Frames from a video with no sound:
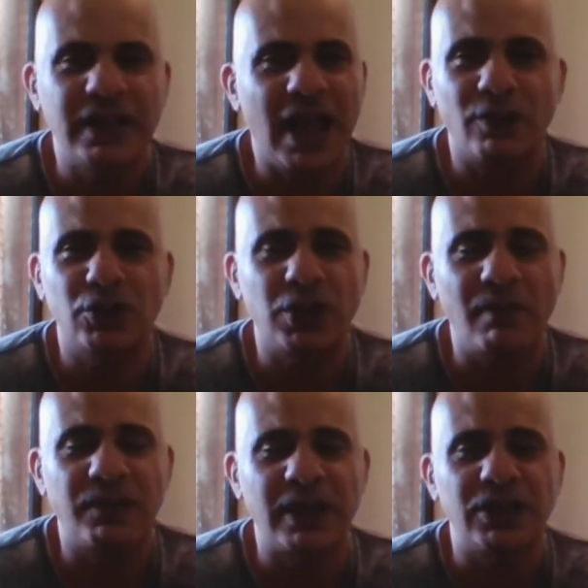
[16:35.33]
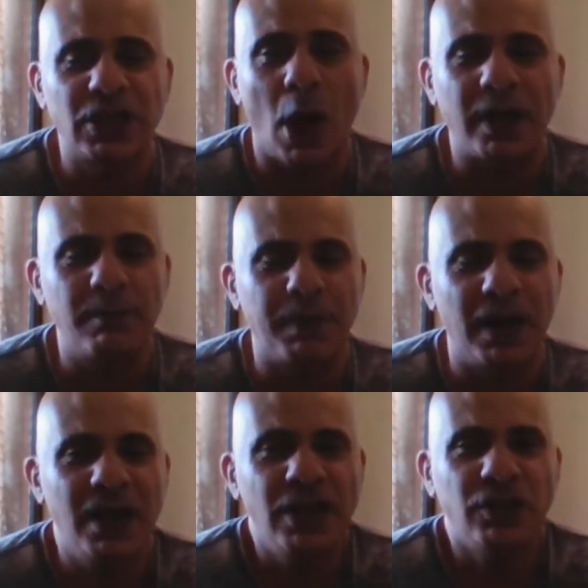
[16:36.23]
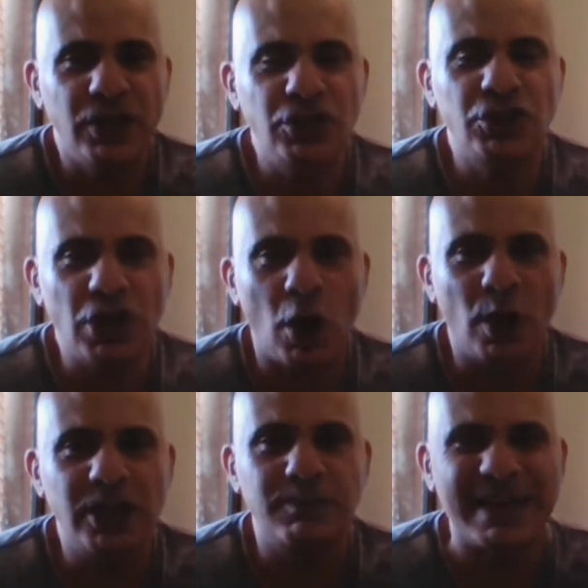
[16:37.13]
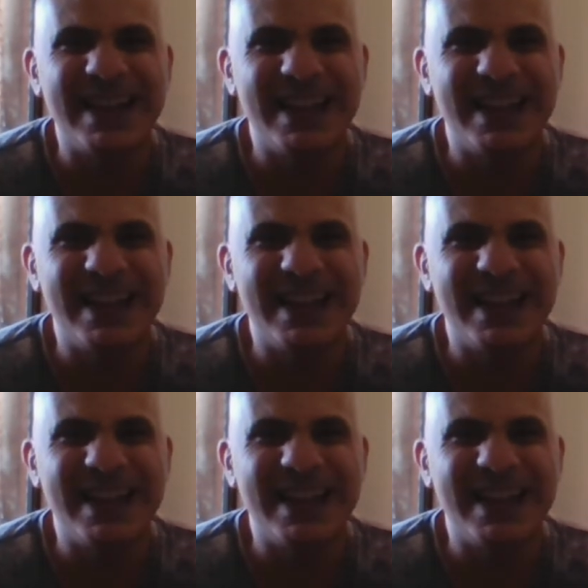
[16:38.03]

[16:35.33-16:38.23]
out something's going, but this show has been